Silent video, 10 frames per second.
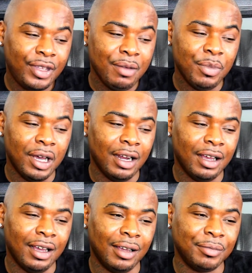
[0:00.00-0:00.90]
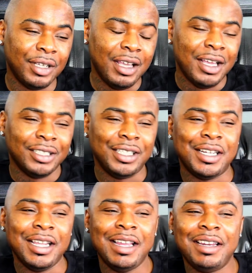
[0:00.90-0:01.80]
but she
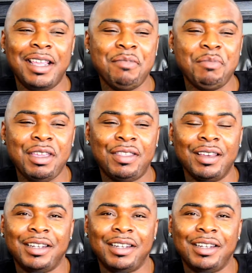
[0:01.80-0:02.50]
didn't get me the